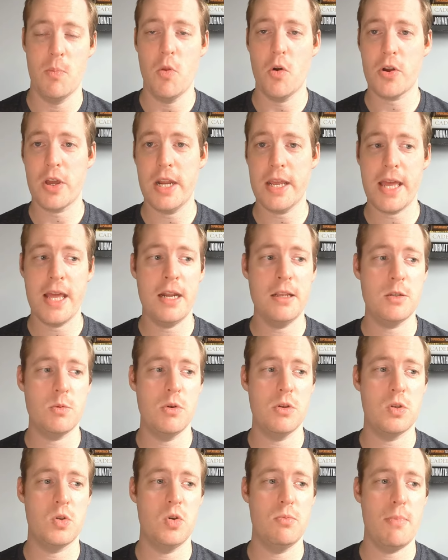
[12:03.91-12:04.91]
I'm not going to get
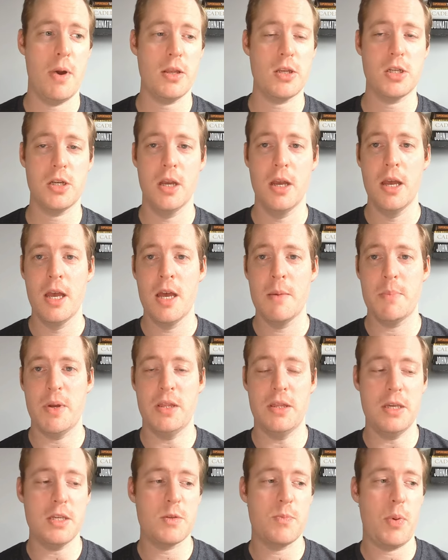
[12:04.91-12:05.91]
into it too much,
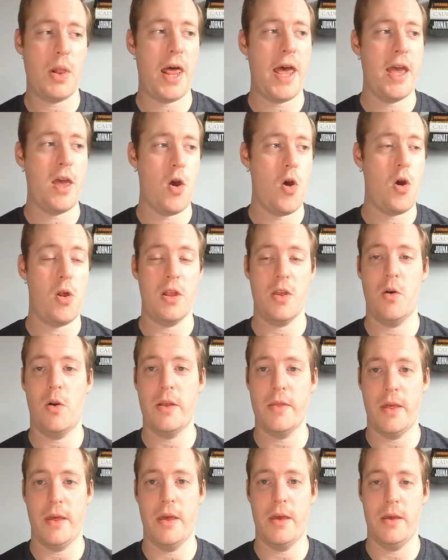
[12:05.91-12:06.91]
but this play early
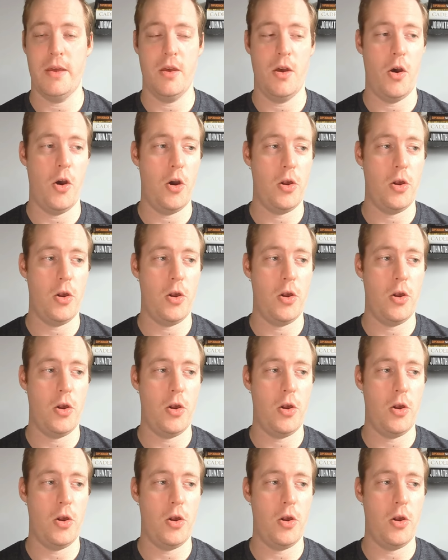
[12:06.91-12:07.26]
on in the